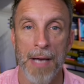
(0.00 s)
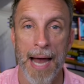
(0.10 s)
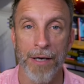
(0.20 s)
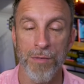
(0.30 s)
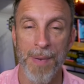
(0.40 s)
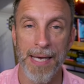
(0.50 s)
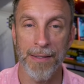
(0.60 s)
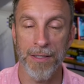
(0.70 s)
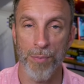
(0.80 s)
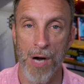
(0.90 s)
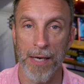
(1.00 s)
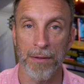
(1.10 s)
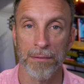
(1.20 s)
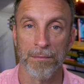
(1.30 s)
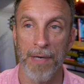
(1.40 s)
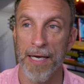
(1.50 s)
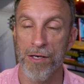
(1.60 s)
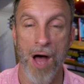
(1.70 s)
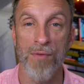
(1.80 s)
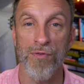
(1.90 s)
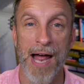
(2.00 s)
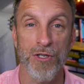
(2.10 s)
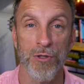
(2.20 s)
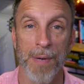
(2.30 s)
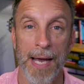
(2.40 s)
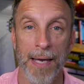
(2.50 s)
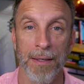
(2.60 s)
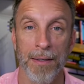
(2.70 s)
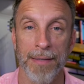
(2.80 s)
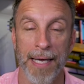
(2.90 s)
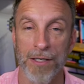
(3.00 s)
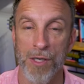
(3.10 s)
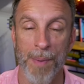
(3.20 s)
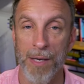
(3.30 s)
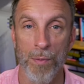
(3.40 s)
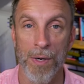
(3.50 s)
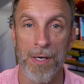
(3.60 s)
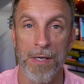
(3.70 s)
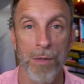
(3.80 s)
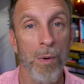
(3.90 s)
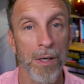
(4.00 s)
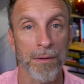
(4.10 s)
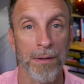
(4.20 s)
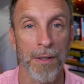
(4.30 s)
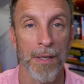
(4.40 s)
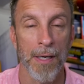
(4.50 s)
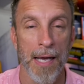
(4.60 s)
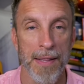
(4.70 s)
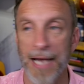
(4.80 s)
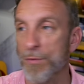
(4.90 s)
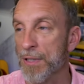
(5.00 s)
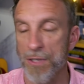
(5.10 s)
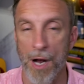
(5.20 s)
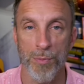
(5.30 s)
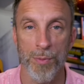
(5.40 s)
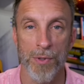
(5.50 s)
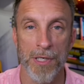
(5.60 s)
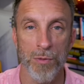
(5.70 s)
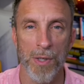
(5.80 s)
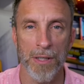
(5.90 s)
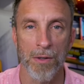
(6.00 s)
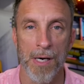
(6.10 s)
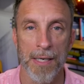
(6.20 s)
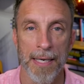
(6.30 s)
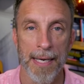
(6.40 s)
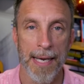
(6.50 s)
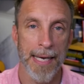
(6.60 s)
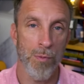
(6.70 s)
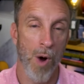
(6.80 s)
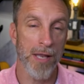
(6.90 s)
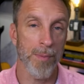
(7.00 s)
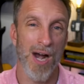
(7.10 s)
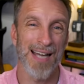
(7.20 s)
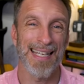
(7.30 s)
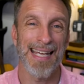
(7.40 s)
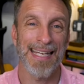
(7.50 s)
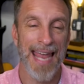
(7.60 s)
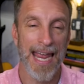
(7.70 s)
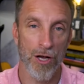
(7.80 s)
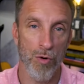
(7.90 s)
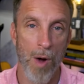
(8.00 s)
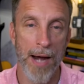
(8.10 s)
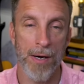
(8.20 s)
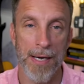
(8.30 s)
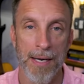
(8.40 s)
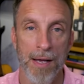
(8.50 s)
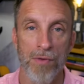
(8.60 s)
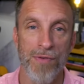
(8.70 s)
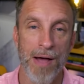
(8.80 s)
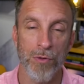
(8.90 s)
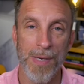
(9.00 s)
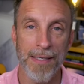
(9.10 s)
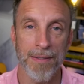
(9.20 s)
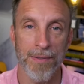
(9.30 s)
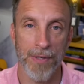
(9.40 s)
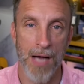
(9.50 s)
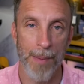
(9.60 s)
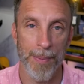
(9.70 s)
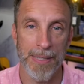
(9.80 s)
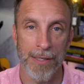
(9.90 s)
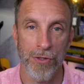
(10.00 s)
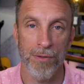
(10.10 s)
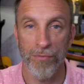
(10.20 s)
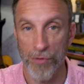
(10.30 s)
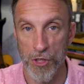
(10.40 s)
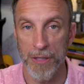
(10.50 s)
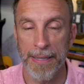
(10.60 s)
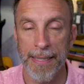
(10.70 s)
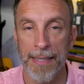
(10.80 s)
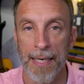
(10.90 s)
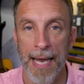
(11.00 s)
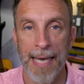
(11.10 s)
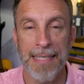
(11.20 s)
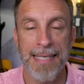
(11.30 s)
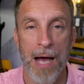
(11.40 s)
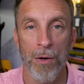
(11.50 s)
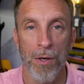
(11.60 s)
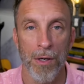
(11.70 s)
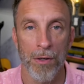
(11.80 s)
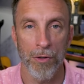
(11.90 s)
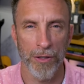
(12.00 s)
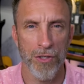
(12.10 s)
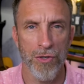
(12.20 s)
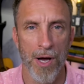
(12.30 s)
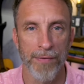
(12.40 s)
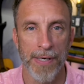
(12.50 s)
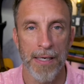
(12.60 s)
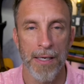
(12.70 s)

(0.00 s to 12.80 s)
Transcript: how do you make this product in a non-fragile way that can ship anywhere in the world? And that's what this entrepreneur is working on. He wanted the product, can't acquire it, found the weakness of the competition, fragility, and is now looking to solve it.